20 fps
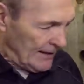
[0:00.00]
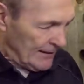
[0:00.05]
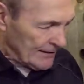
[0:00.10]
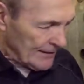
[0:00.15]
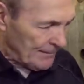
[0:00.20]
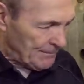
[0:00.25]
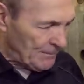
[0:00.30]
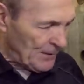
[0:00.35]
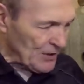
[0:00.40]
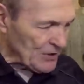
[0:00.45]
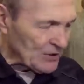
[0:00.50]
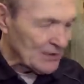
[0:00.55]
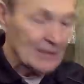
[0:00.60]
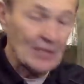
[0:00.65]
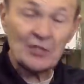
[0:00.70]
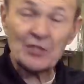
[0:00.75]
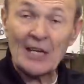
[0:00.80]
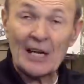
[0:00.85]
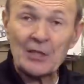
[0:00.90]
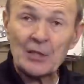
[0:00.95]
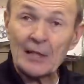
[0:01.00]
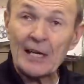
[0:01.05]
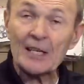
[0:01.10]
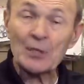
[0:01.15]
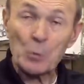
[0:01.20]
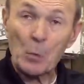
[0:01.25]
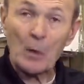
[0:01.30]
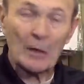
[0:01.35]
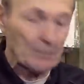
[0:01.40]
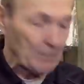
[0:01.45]
The piston essentially has
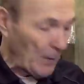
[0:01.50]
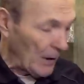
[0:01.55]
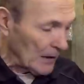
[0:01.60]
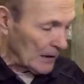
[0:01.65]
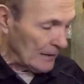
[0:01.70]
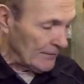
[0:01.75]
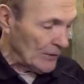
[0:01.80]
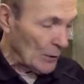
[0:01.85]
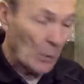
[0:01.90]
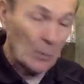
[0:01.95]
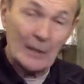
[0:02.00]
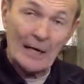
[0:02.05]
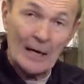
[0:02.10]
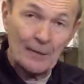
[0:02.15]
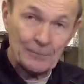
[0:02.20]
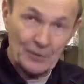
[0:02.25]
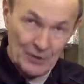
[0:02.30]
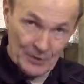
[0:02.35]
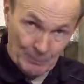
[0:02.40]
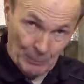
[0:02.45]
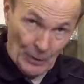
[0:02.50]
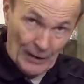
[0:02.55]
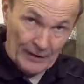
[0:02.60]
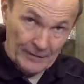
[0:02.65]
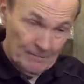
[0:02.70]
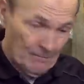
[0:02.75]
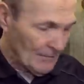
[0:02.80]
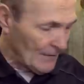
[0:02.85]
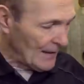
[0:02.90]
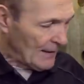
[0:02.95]
one part. If you don't count the
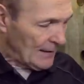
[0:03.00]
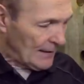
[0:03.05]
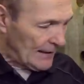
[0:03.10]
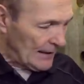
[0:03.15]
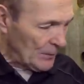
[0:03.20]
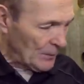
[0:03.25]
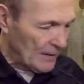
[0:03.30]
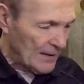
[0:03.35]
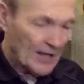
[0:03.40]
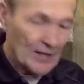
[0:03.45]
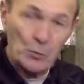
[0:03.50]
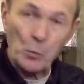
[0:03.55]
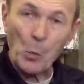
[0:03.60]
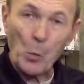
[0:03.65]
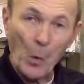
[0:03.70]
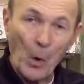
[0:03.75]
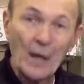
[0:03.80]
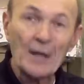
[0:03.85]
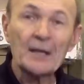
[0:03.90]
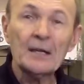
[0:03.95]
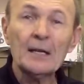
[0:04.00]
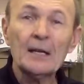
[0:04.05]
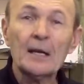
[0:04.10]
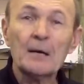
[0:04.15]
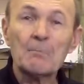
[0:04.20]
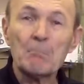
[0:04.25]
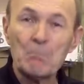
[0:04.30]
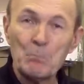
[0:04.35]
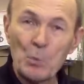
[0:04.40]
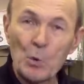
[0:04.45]
spring, it only has one
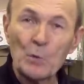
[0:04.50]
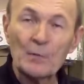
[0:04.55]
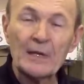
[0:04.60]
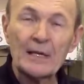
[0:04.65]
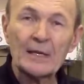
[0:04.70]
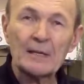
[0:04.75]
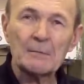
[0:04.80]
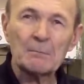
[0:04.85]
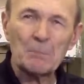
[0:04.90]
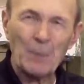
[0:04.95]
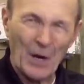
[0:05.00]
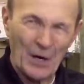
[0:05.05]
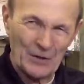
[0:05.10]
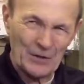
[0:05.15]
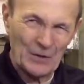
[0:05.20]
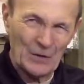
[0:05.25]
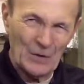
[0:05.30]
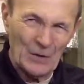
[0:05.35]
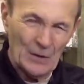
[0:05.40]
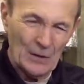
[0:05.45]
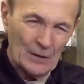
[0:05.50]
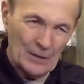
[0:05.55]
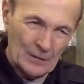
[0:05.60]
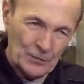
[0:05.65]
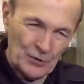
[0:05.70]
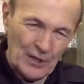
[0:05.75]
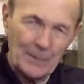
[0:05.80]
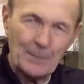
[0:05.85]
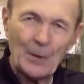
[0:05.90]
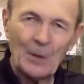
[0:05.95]
moving part.
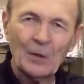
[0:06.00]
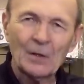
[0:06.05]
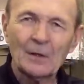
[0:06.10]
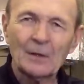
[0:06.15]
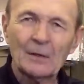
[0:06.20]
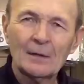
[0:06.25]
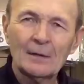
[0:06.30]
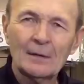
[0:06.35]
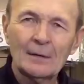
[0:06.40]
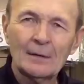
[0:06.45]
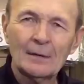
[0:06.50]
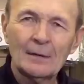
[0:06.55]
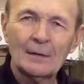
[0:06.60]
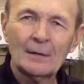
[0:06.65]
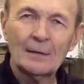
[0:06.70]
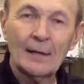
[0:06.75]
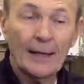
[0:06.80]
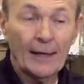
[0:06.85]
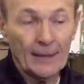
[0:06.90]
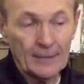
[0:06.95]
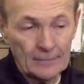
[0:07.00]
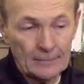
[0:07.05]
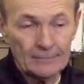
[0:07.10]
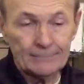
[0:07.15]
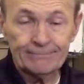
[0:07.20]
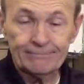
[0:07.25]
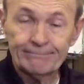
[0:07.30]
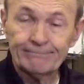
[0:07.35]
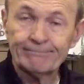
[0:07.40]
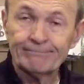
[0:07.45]
Cheaper and
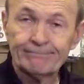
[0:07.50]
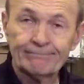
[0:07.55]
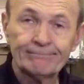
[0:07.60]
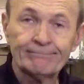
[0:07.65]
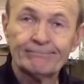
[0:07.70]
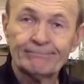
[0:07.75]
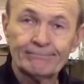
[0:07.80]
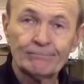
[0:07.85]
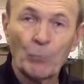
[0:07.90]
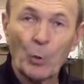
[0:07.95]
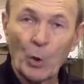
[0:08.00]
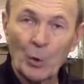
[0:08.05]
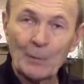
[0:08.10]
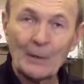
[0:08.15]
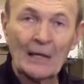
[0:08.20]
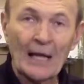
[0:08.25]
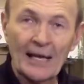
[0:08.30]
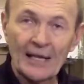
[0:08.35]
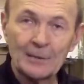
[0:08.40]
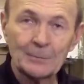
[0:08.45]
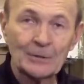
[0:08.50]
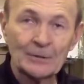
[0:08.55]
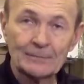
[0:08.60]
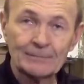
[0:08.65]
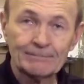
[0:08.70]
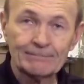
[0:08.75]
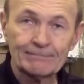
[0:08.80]
more reliable.